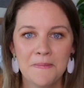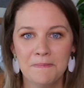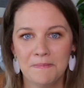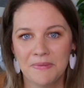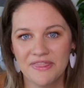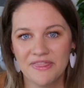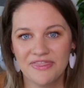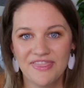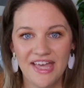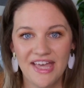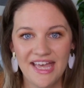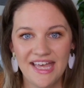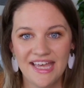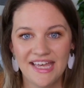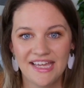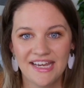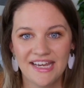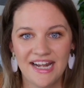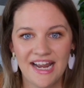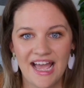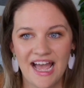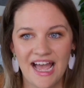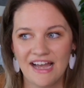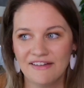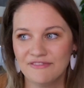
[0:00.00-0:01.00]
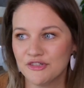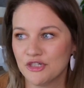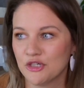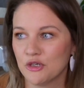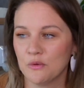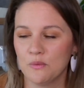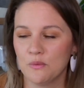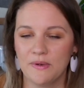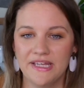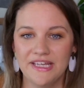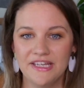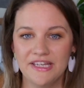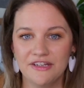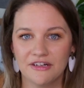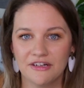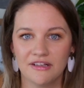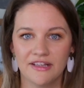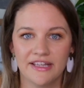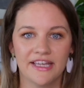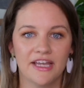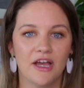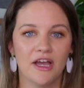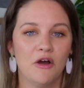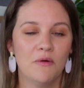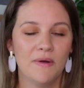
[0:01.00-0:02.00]
But then after a week, you're
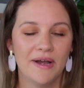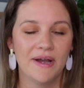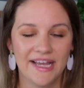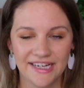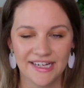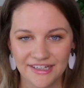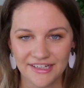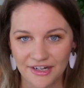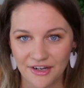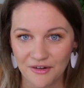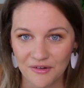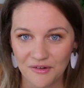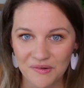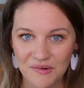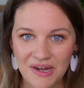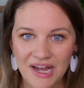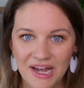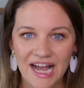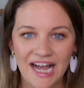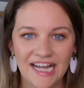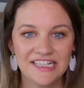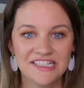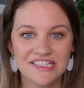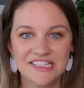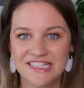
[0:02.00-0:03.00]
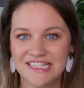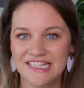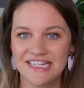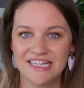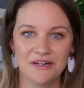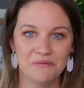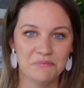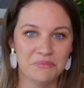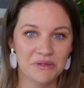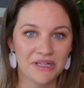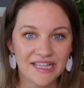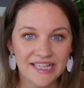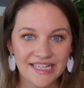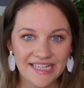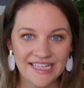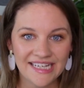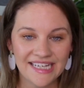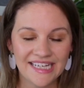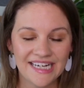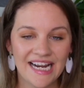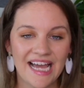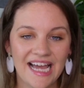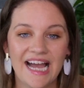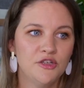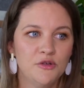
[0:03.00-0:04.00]
like, oh, heck no, I just need a
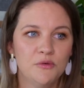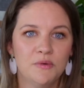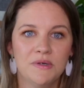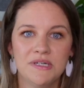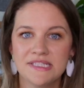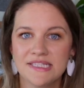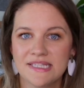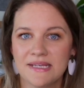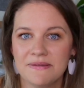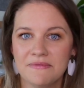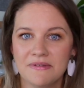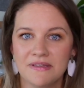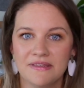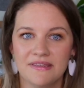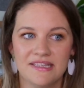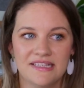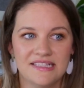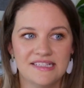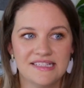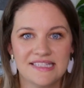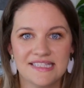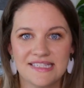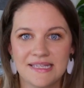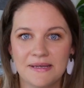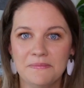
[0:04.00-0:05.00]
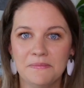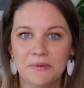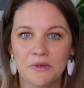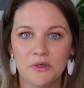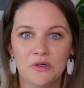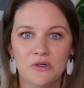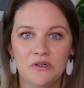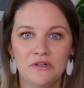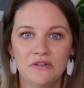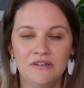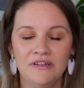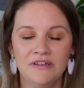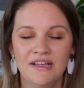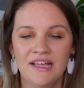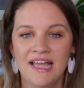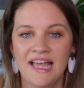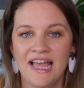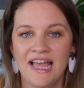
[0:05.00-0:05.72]
plan. You want something that's simple